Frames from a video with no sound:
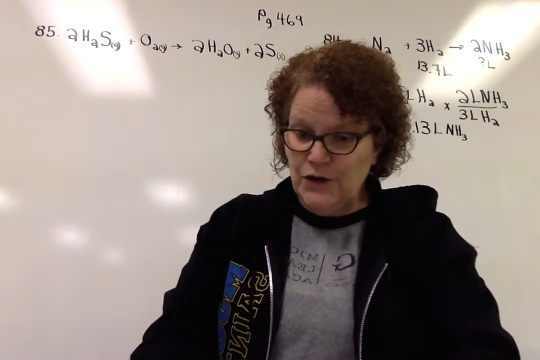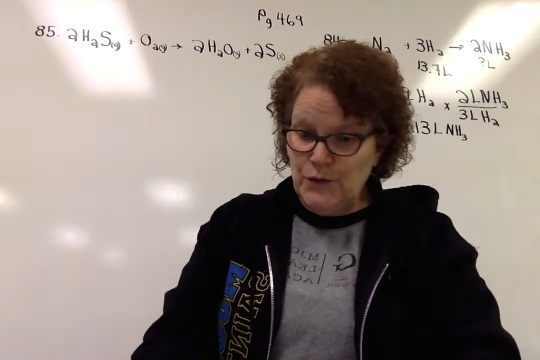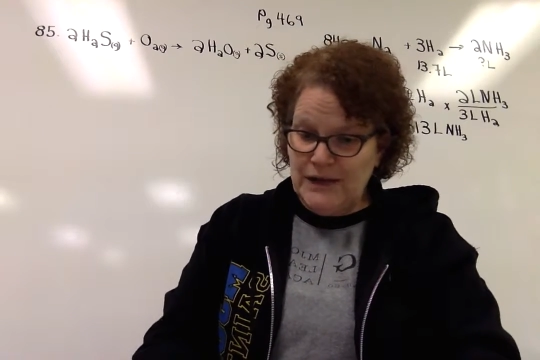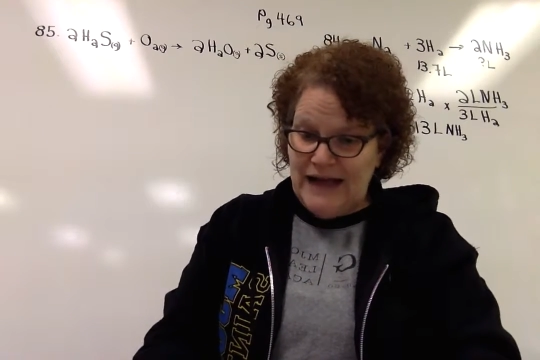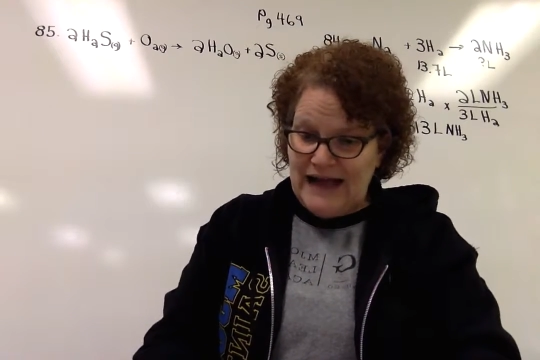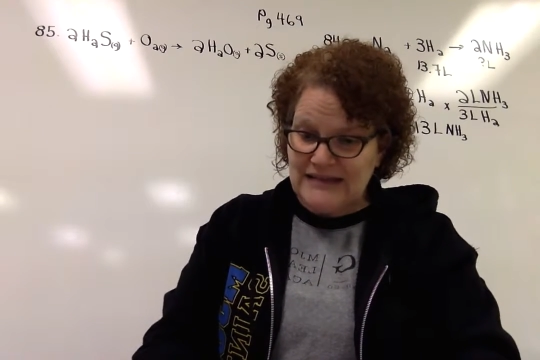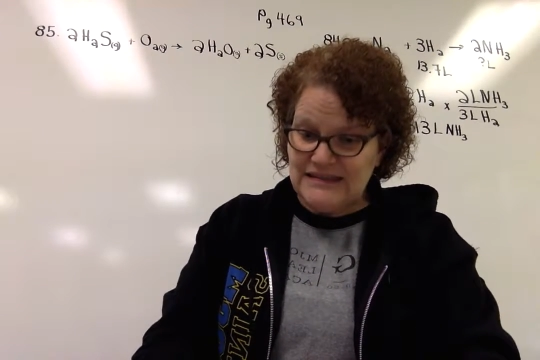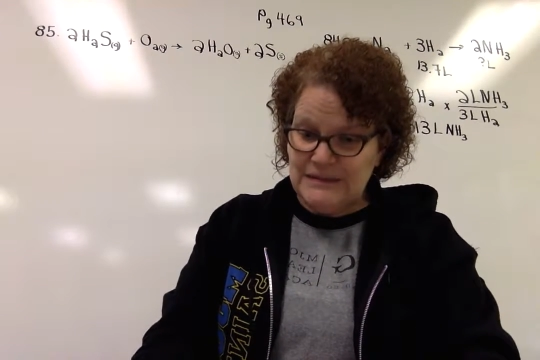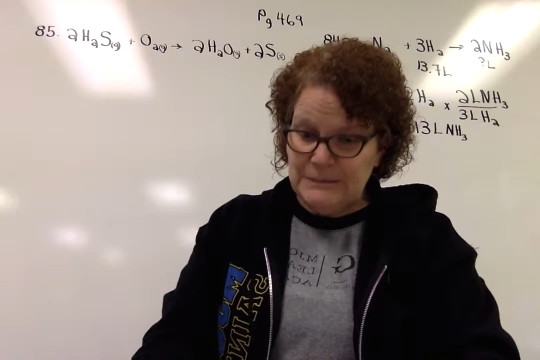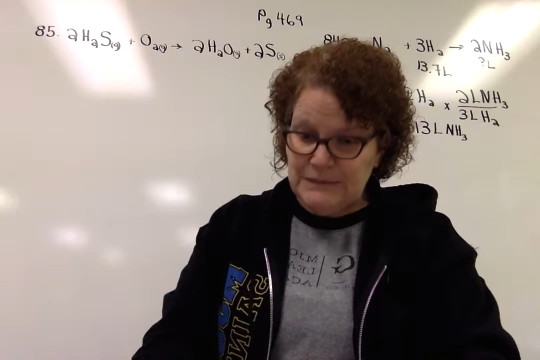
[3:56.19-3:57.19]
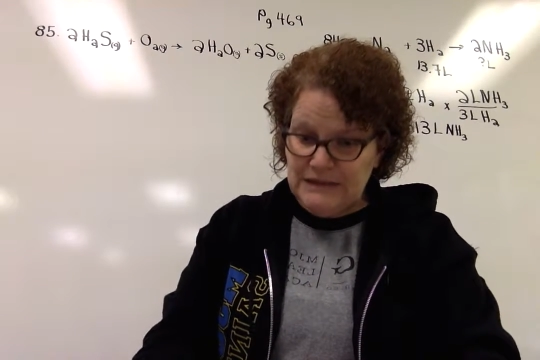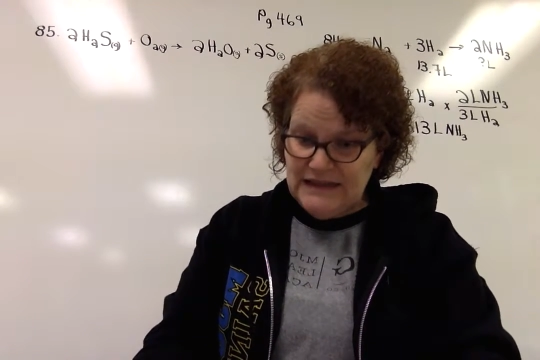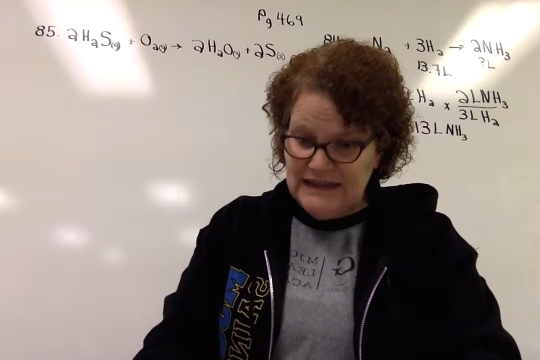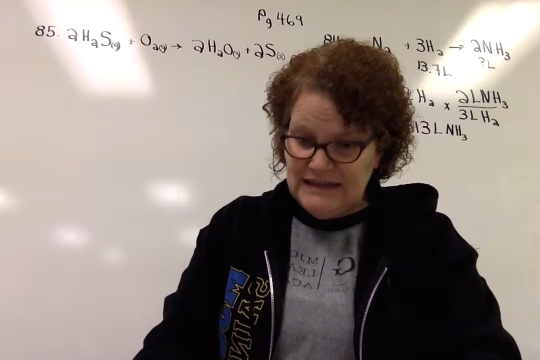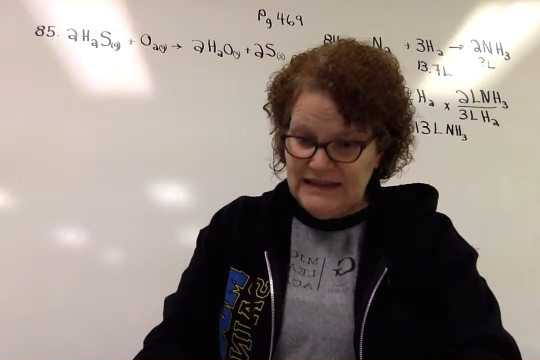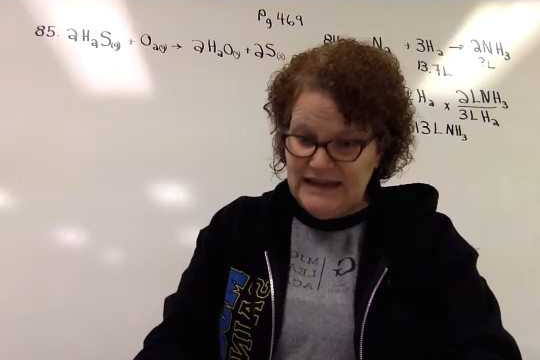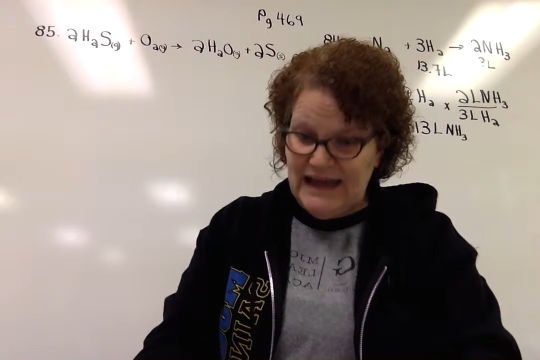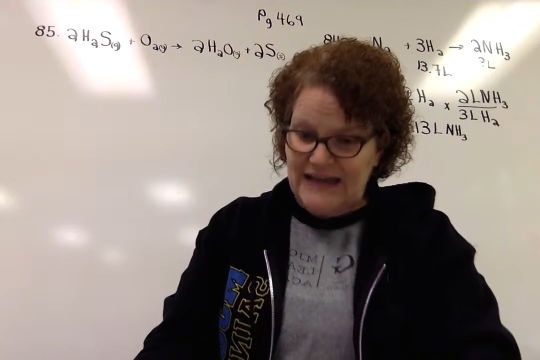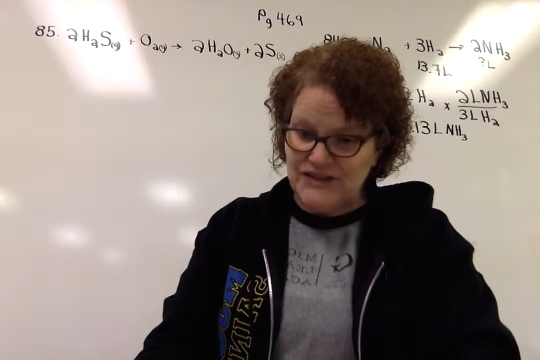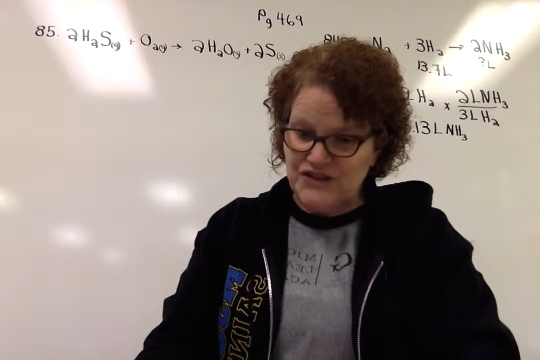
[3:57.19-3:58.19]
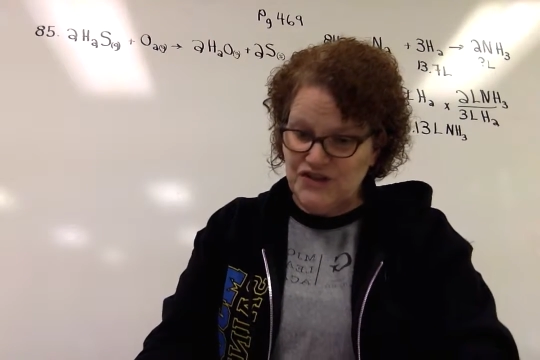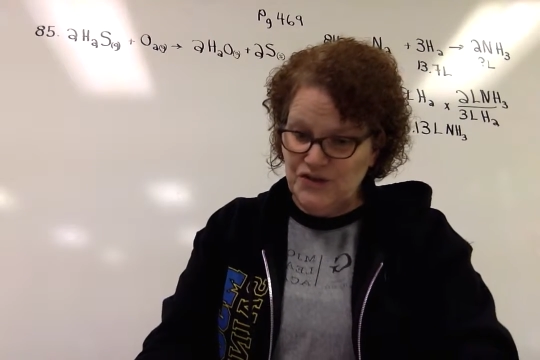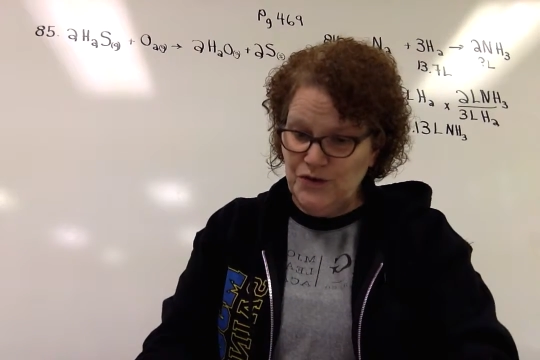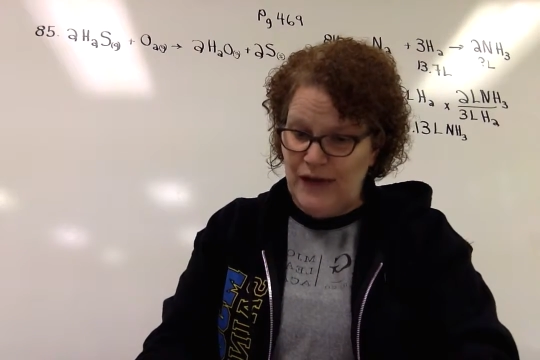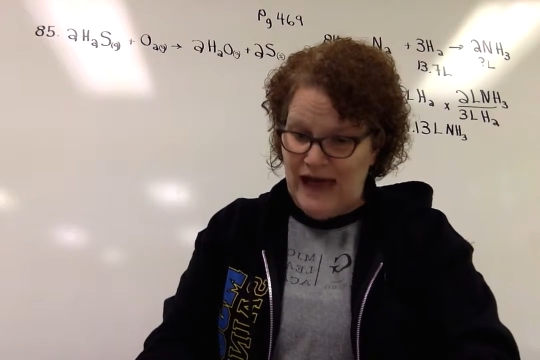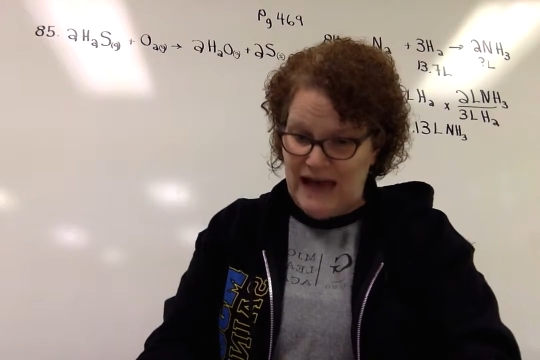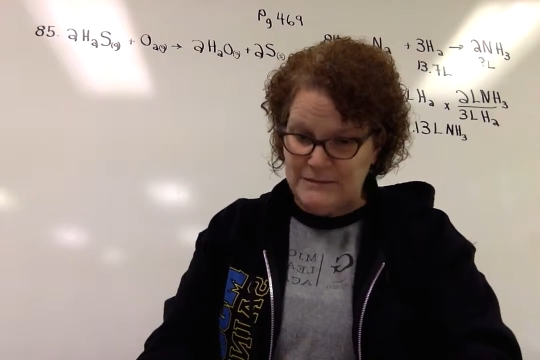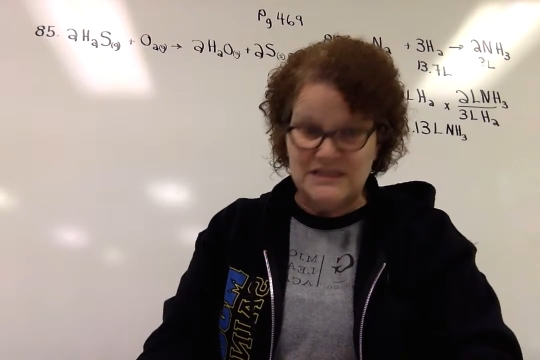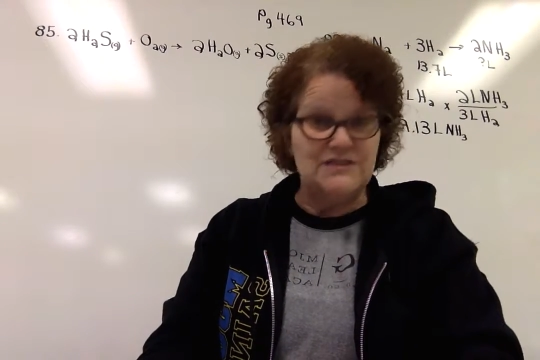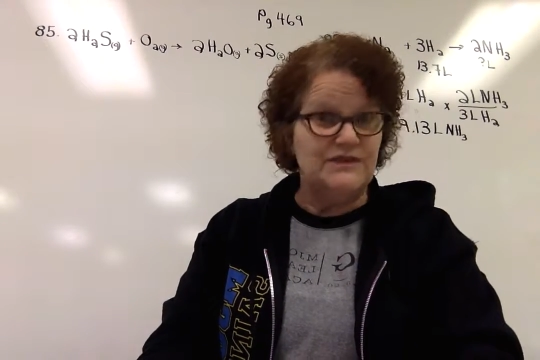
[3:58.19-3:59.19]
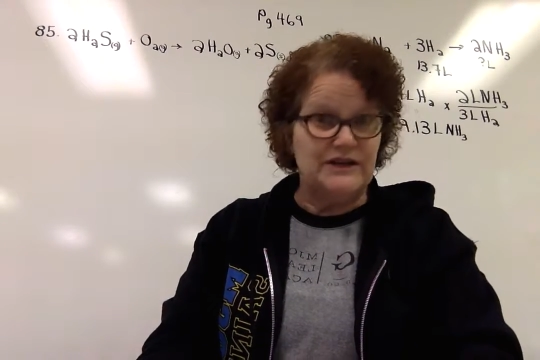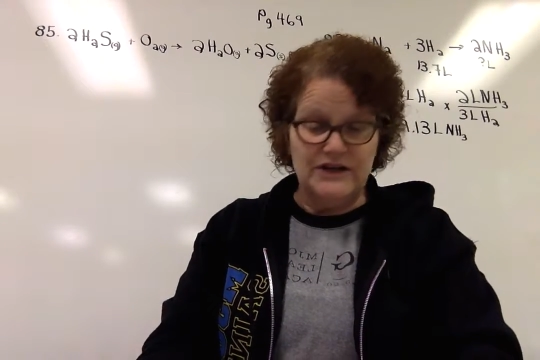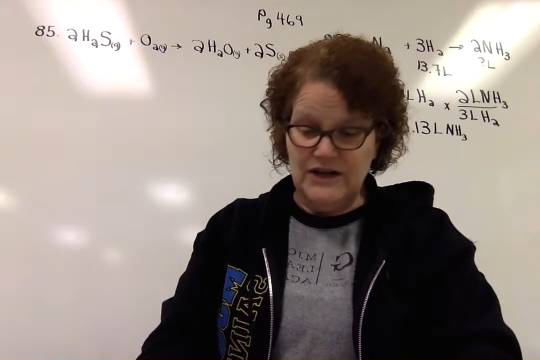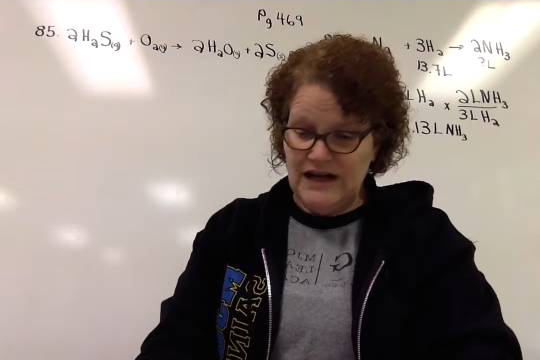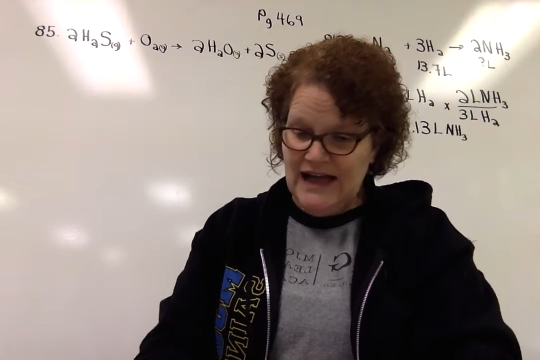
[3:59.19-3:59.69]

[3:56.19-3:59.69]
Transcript: reacts completely at 2 atmosphere